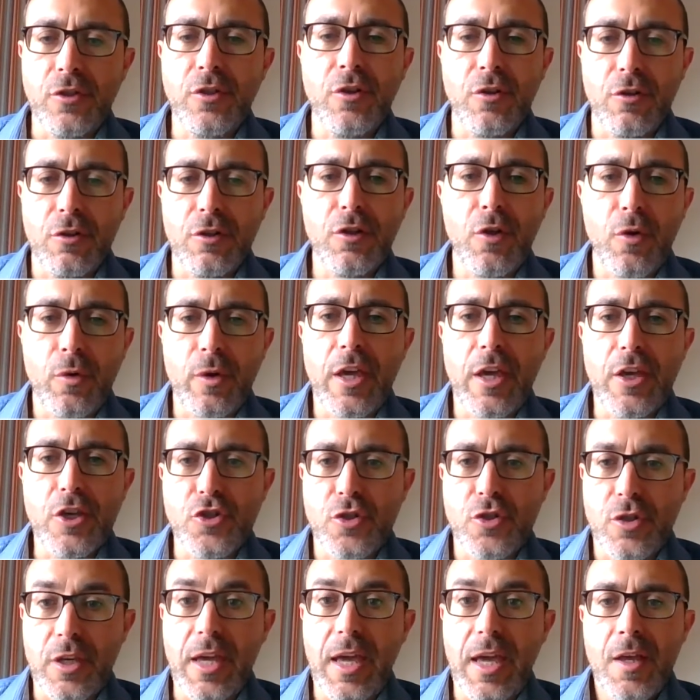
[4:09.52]

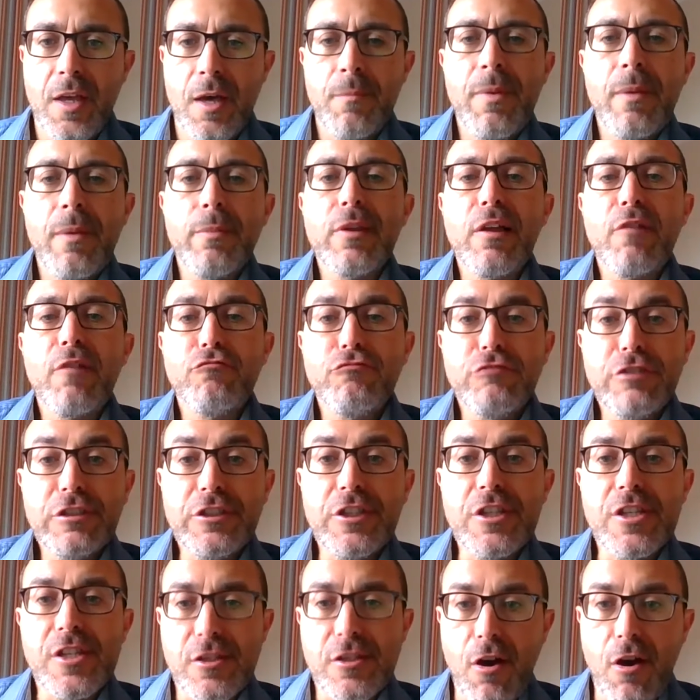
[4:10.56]
location again. People are
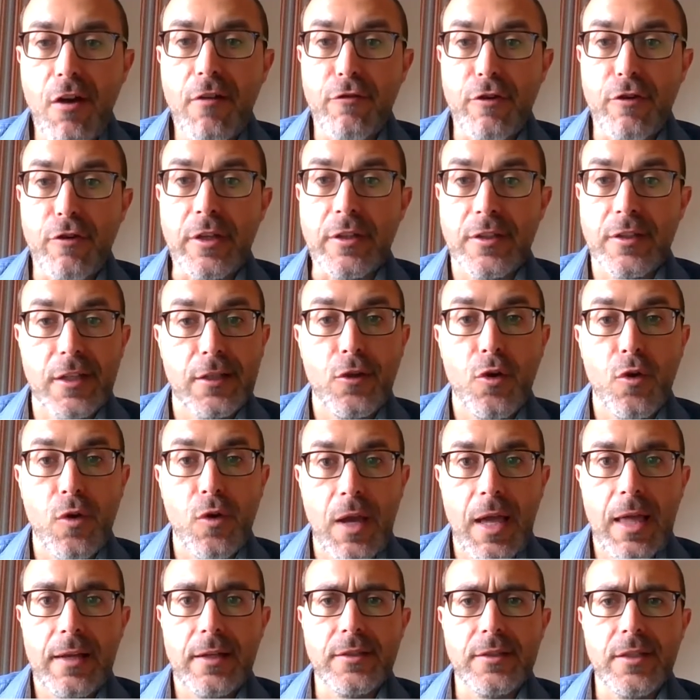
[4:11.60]
rediscovering their
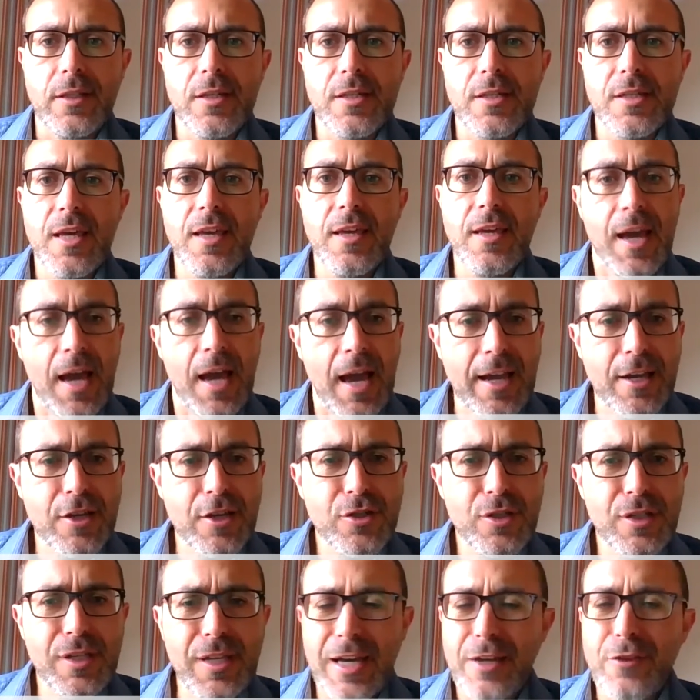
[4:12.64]
locality and saying,
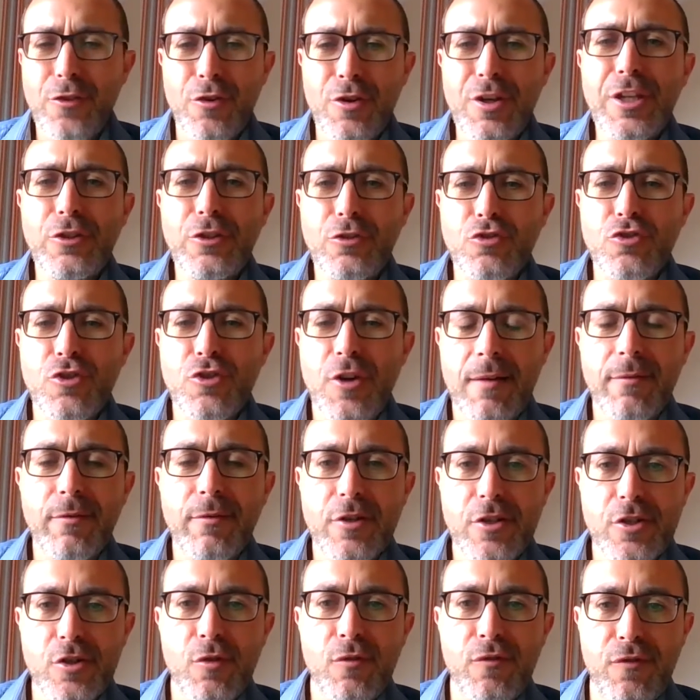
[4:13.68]
actually, I don't need to travel
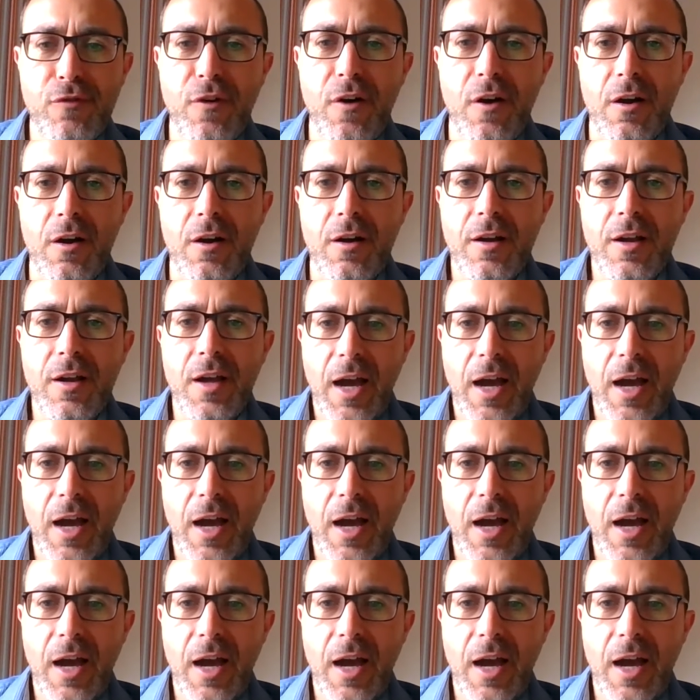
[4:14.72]
so far.